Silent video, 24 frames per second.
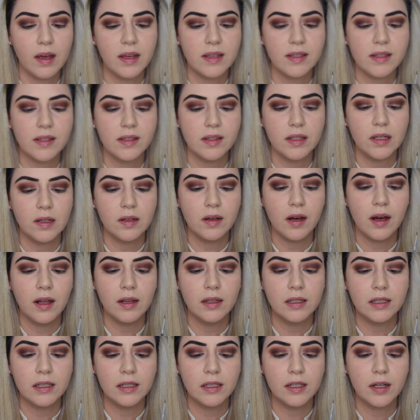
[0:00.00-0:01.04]
It's in the
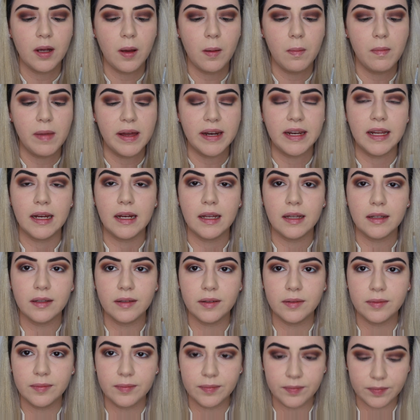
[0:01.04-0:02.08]
color Vanilla.